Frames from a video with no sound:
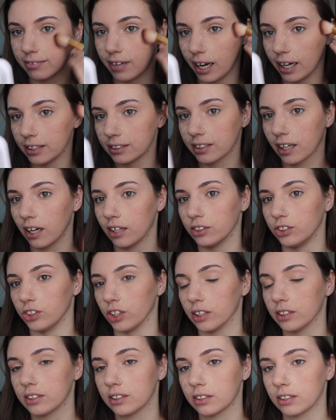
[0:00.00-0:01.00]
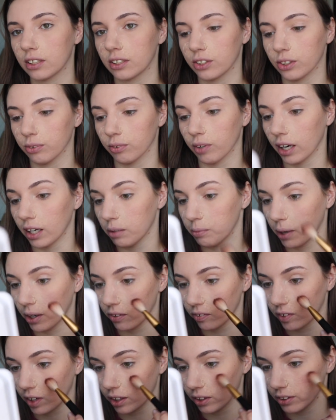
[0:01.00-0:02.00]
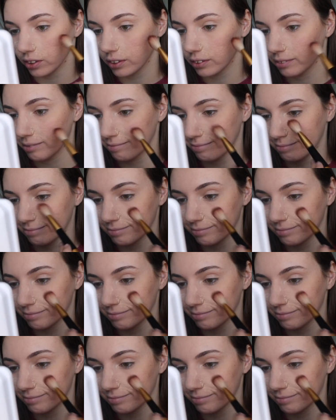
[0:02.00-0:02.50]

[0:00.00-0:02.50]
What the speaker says: And it's got just the right amount of color